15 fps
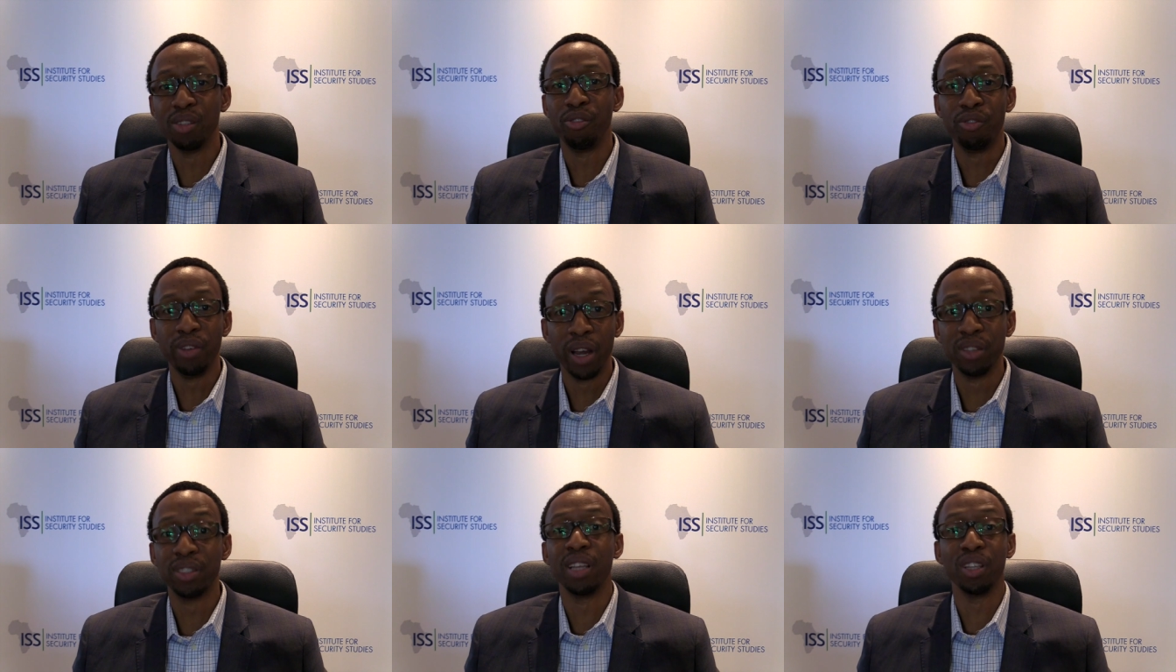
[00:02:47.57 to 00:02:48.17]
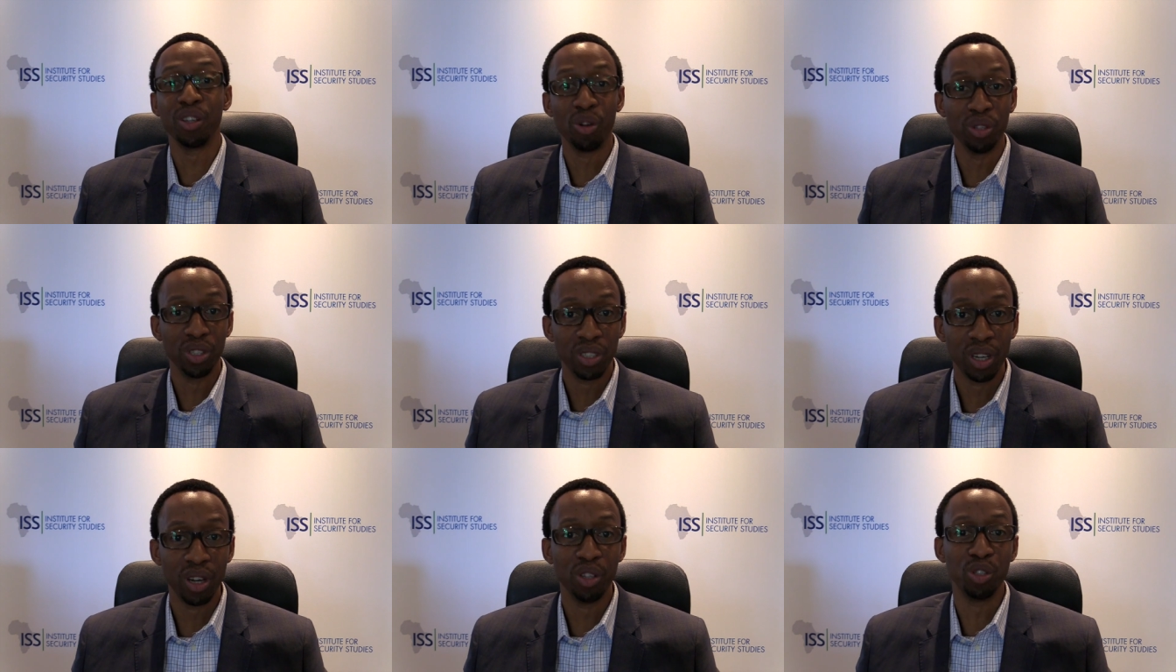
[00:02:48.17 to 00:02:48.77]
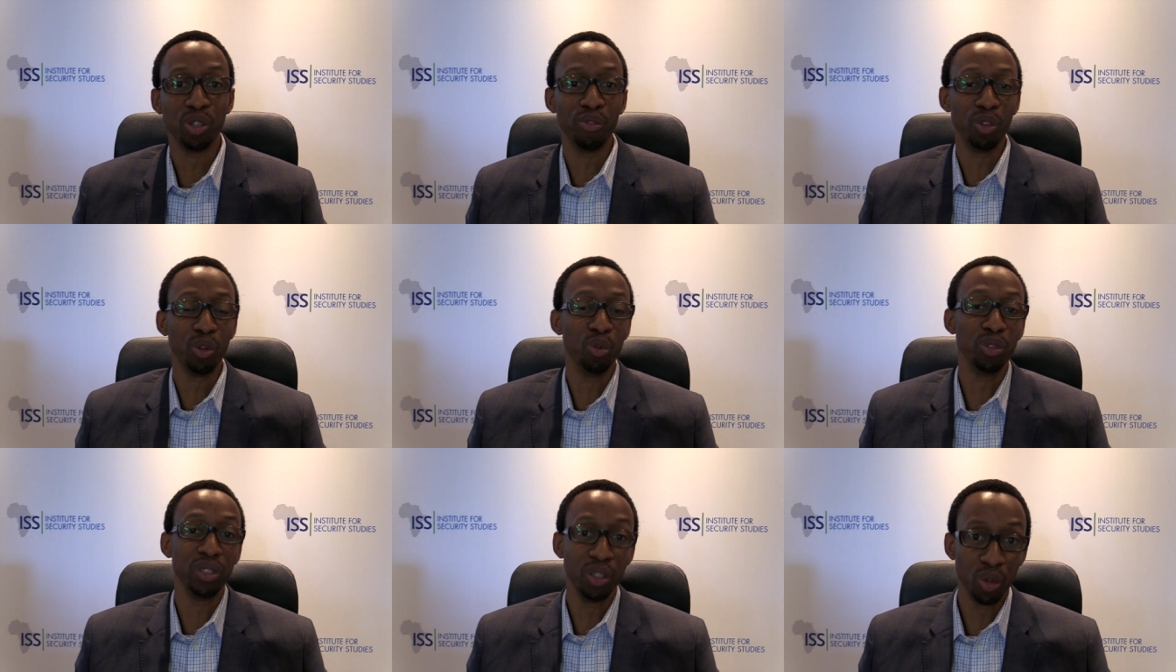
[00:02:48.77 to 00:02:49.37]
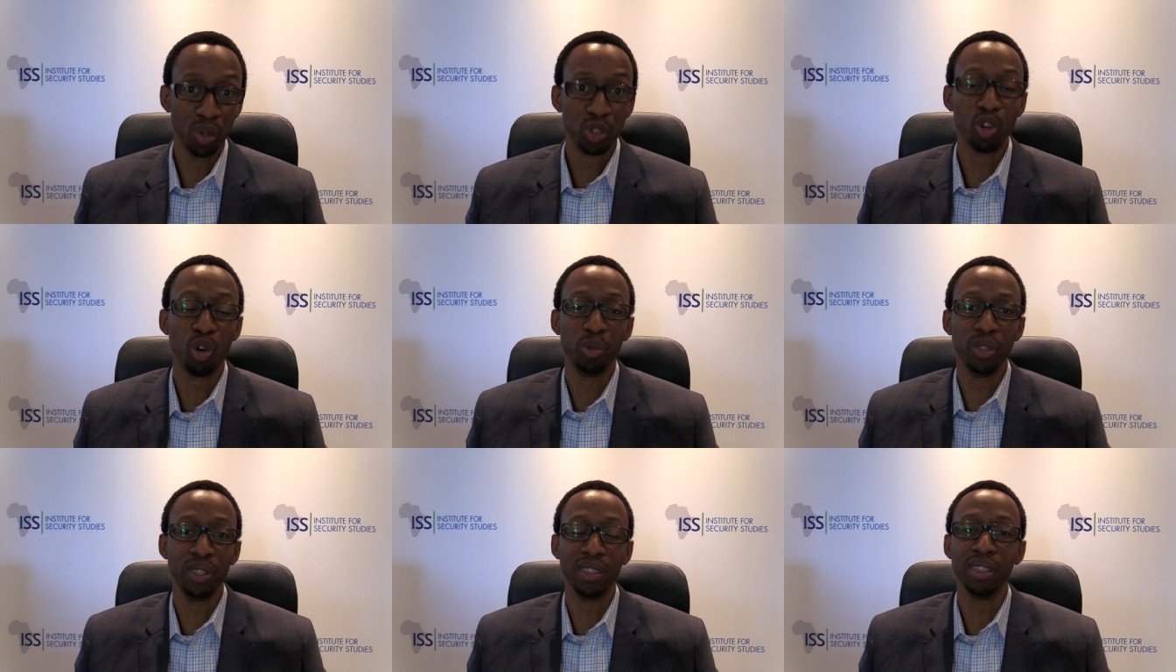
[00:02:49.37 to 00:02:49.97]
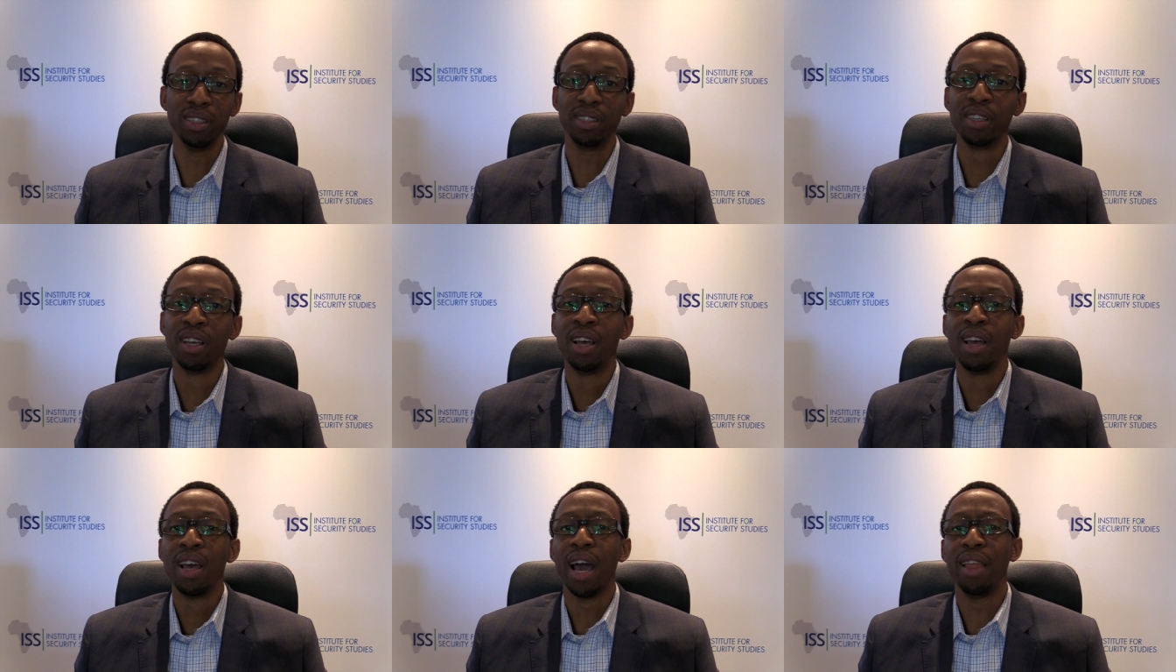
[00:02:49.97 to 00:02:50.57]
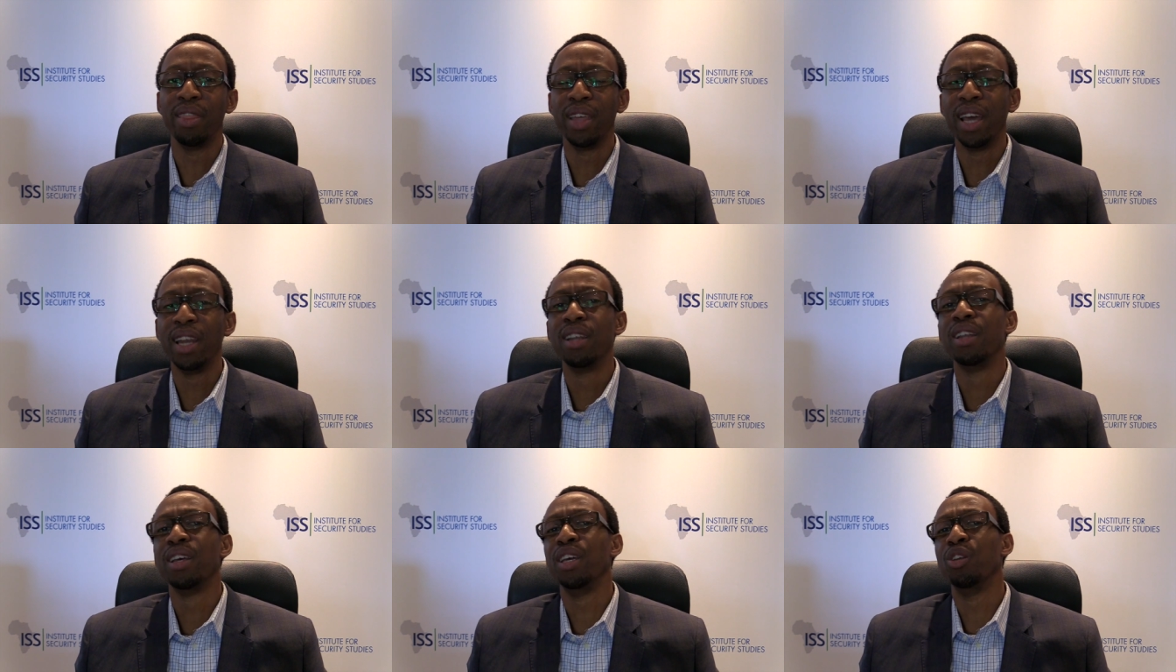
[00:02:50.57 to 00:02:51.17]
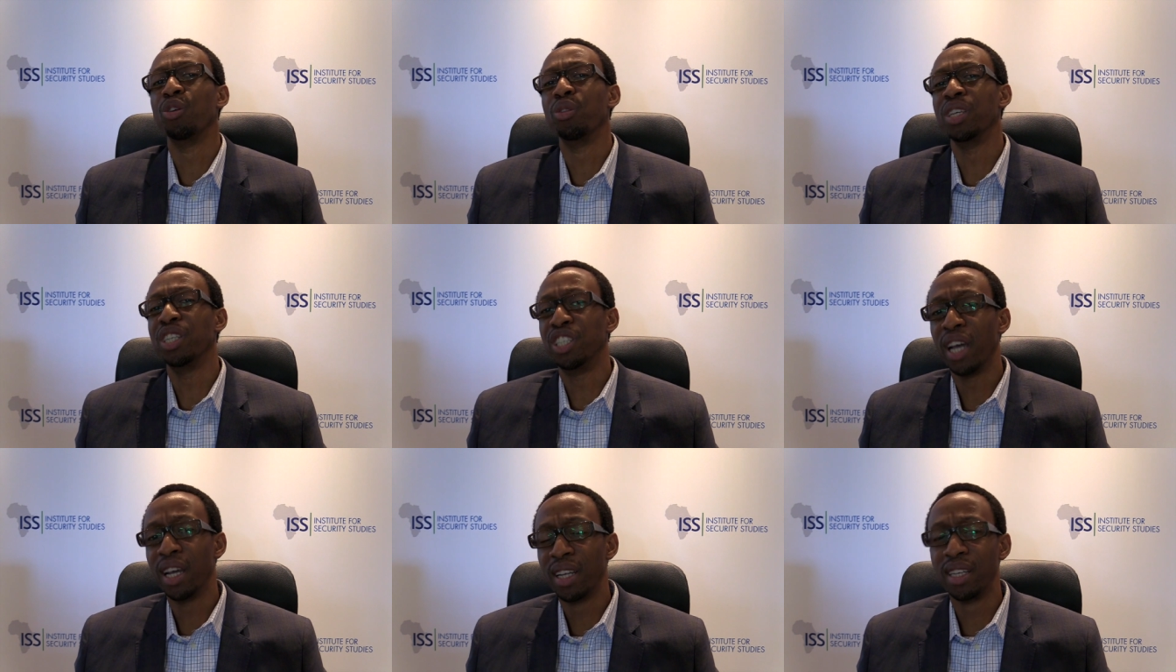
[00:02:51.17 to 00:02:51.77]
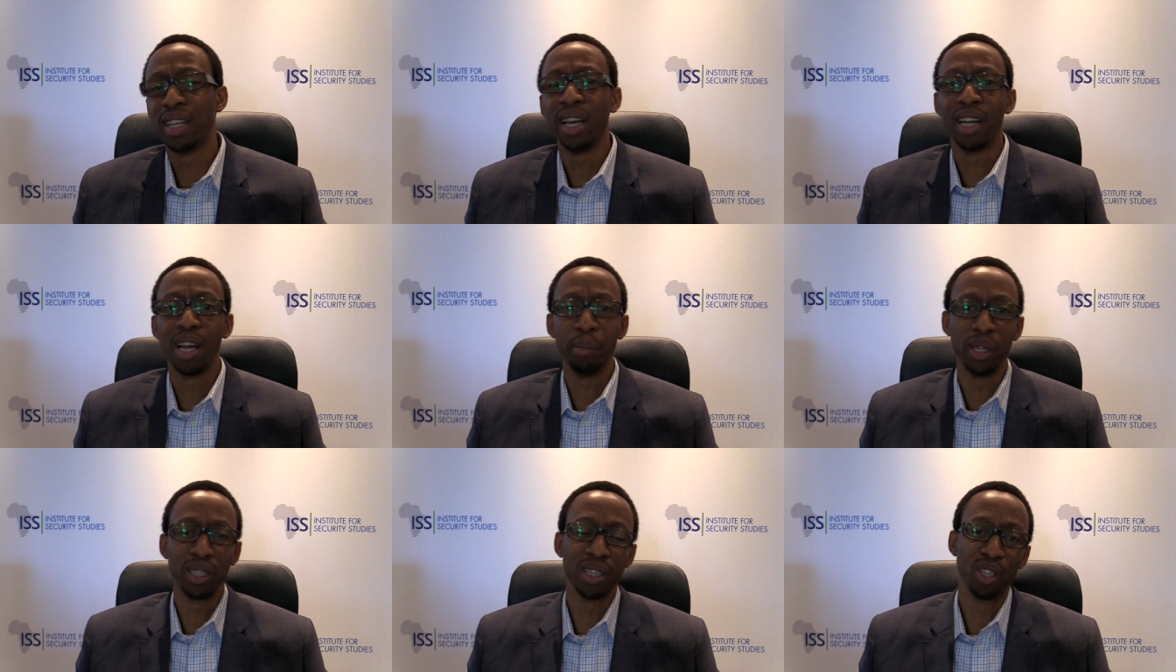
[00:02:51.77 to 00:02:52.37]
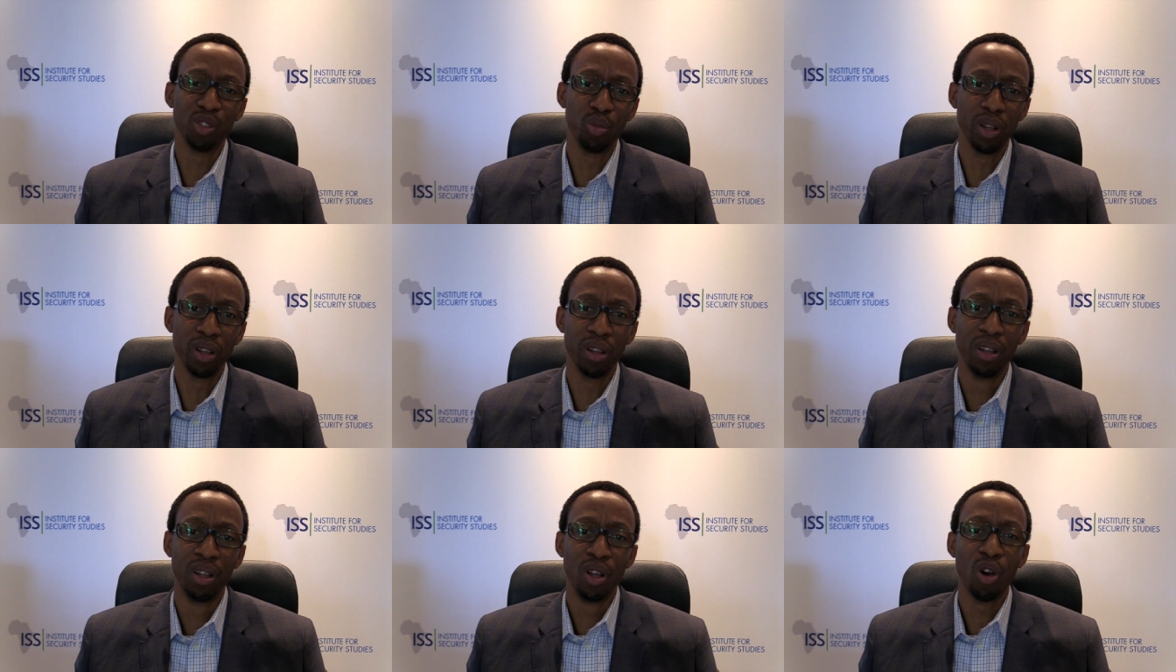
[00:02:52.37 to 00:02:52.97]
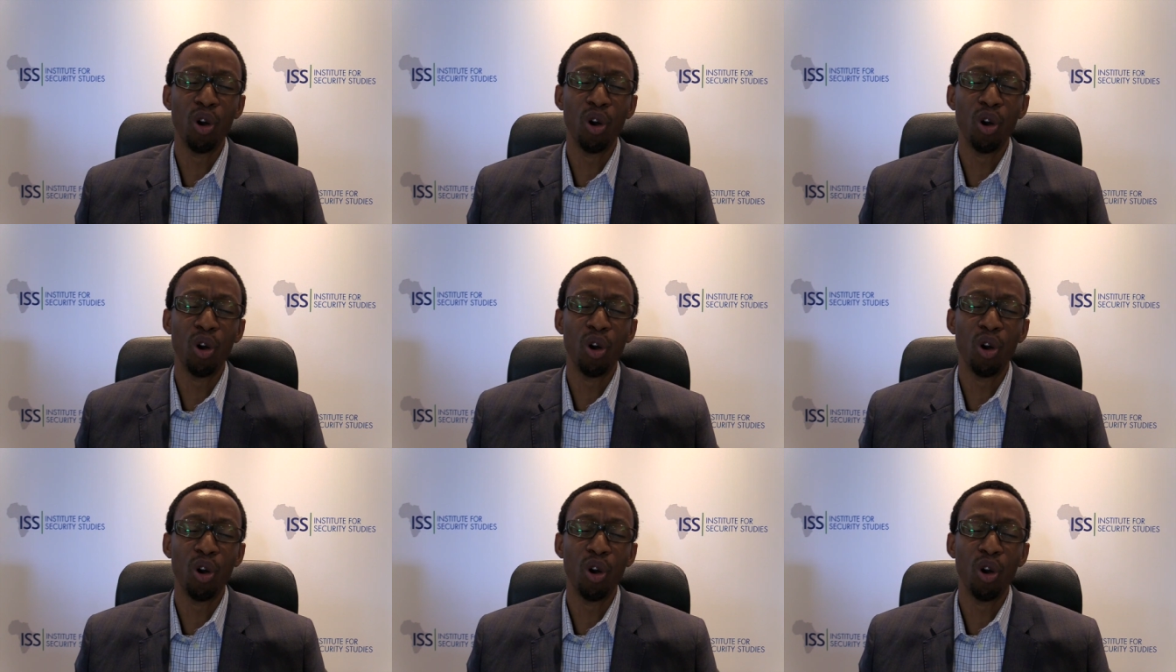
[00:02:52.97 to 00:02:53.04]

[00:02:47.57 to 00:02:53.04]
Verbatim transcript: The fears and the concerns of those in those communities, and then you know the gender dynamics as well.